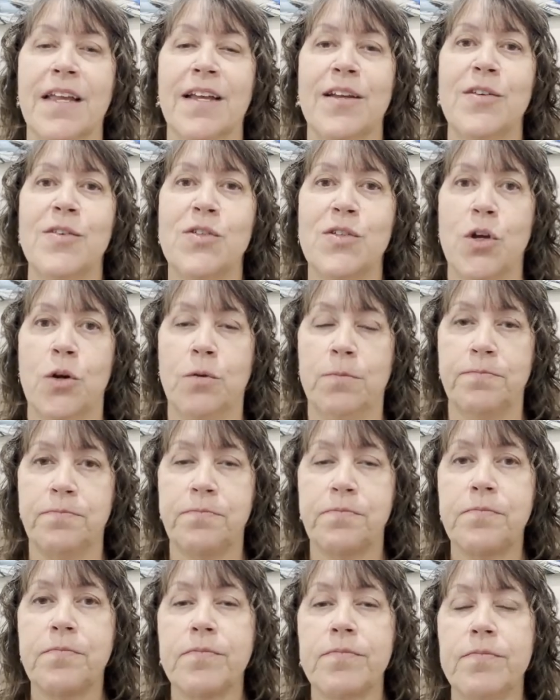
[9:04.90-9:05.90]
So
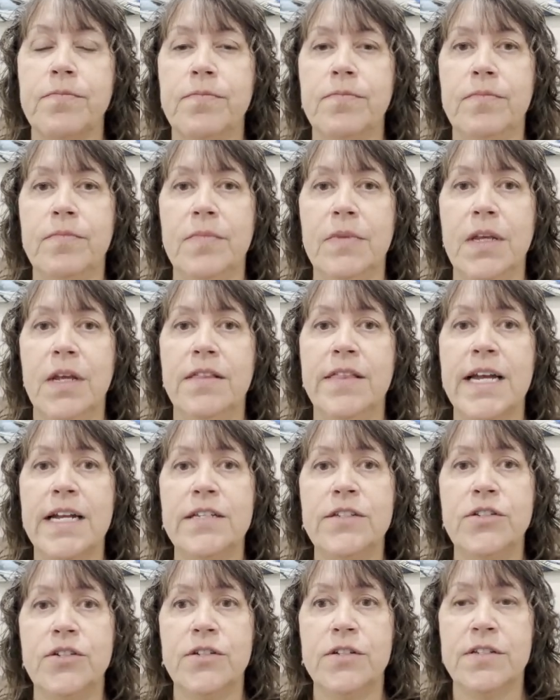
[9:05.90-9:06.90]

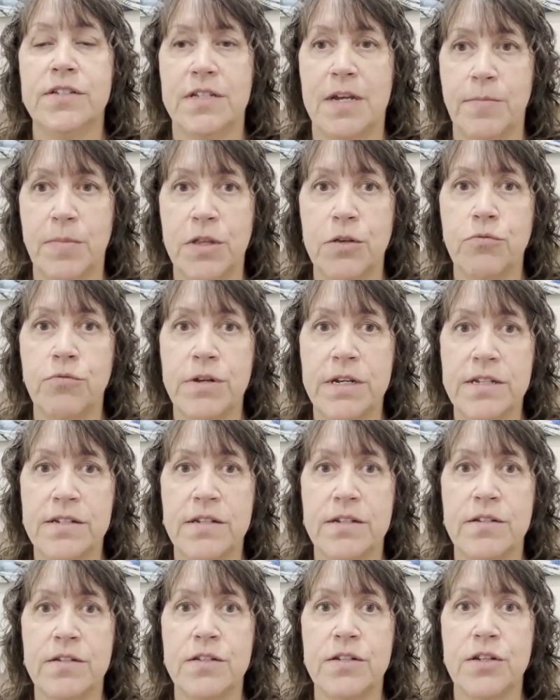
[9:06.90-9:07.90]
that's just some of the
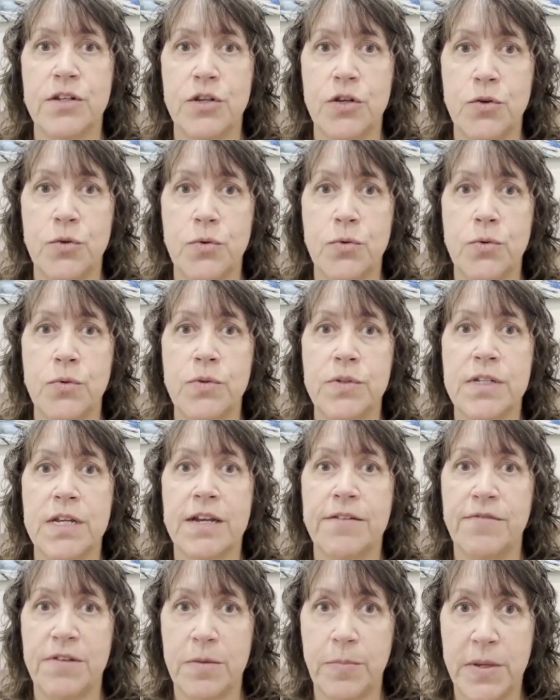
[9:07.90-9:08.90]
reasons to use
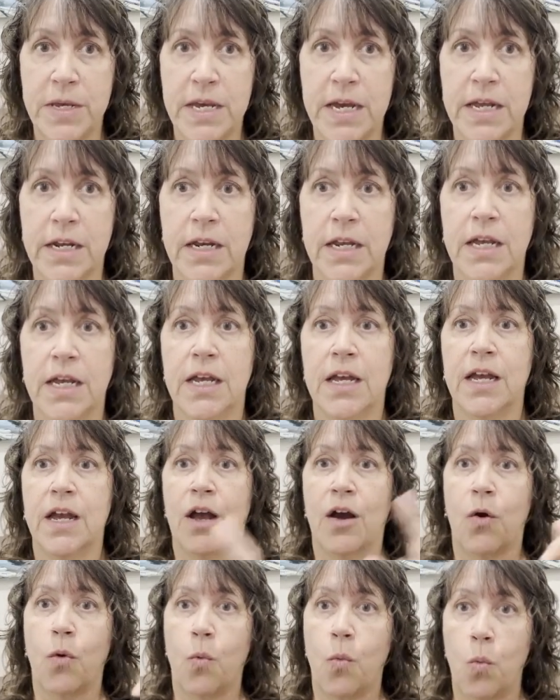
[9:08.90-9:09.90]
a VPN.
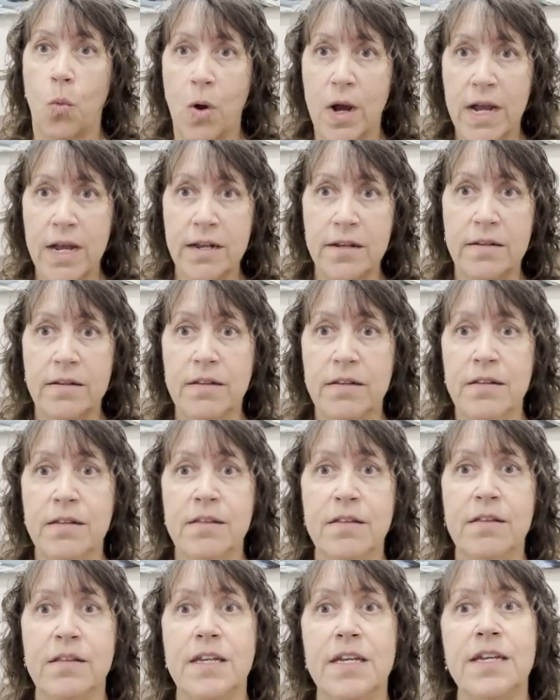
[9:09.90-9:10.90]

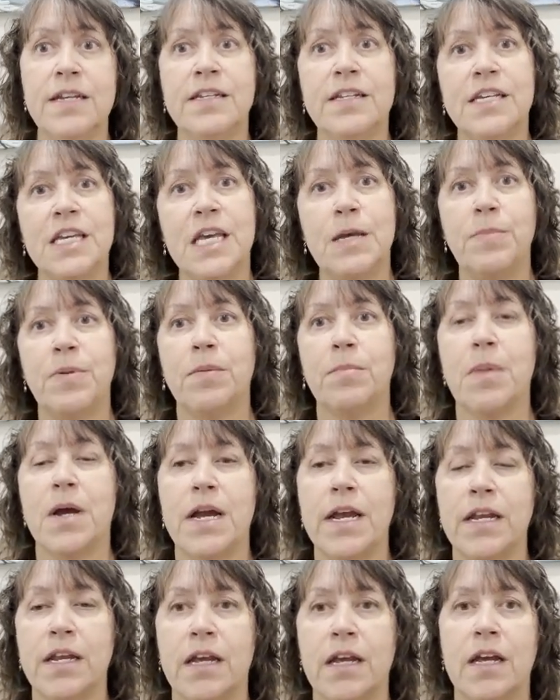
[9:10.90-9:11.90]
One thing to keep in
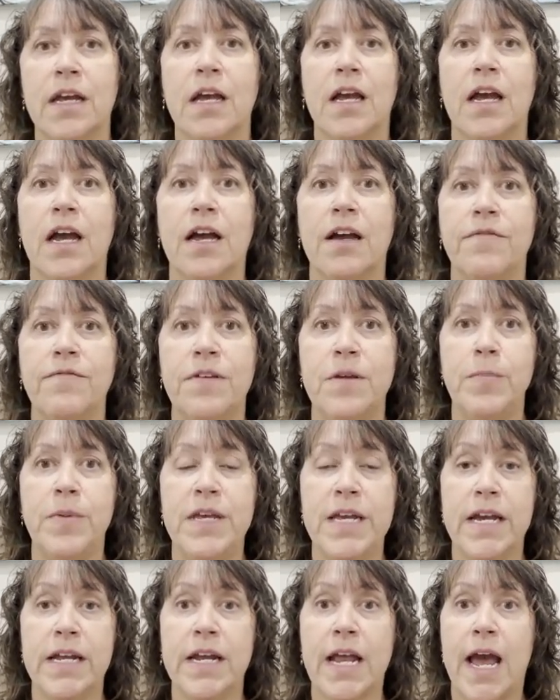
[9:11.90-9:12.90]
mind, a
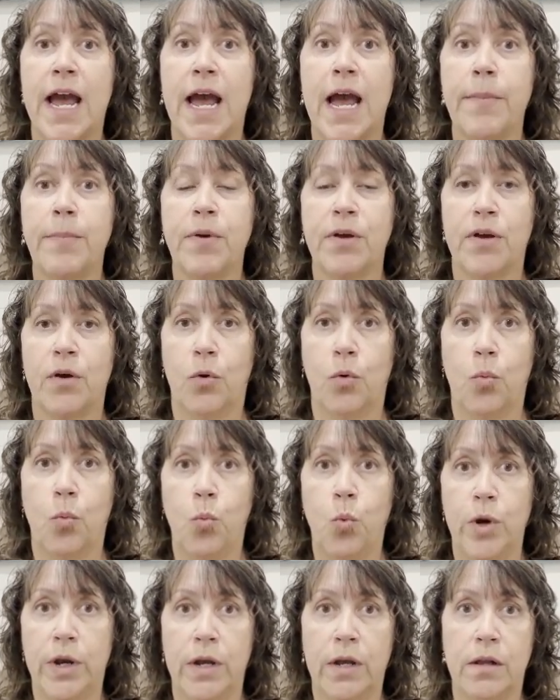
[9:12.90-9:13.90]
VPN app
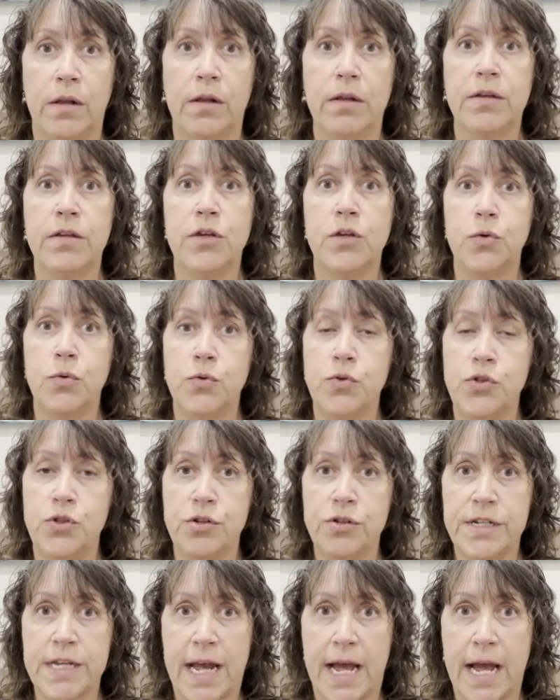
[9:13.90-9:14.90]
will use
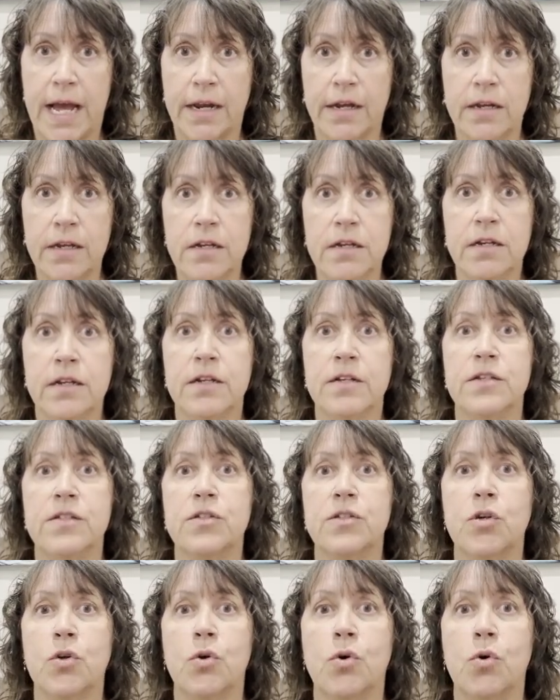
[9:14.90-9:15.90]
your data.
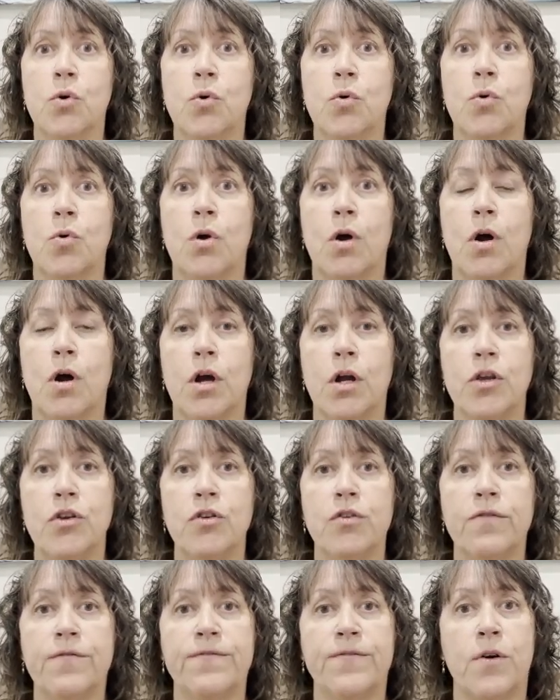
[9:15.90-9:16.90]
So on
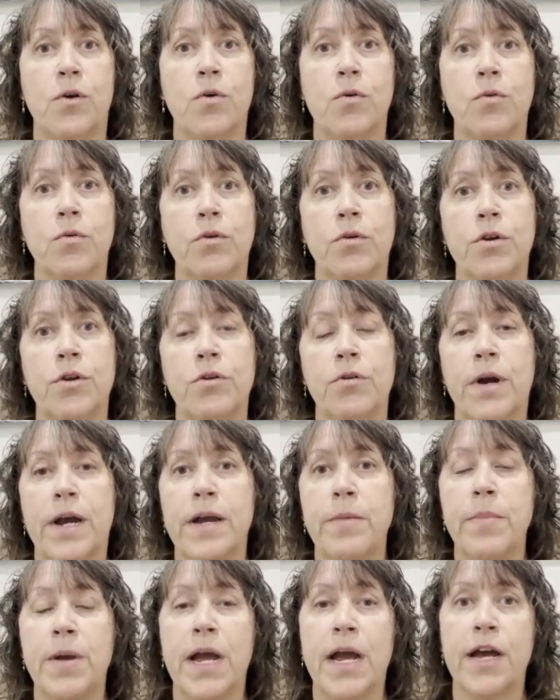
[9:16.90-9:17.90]
your phone or your
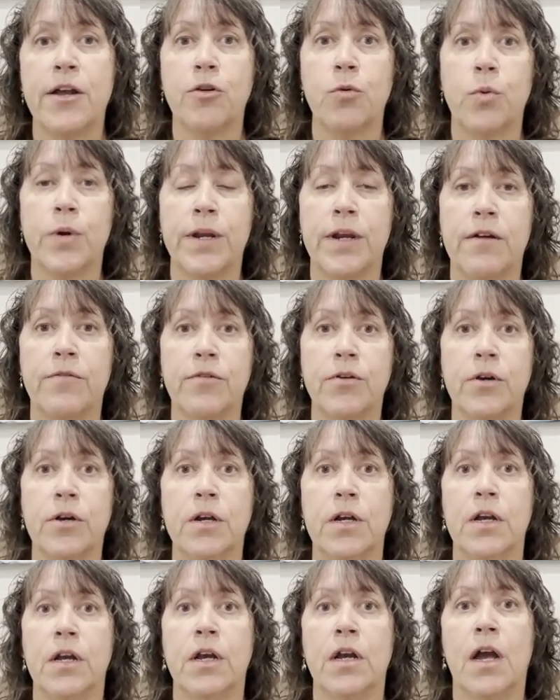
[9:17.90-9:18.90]
iPad or whatever,
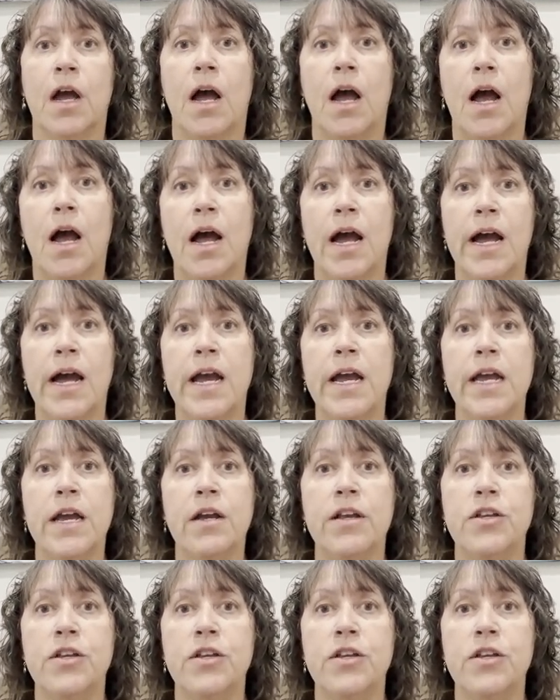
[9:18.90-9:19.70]
I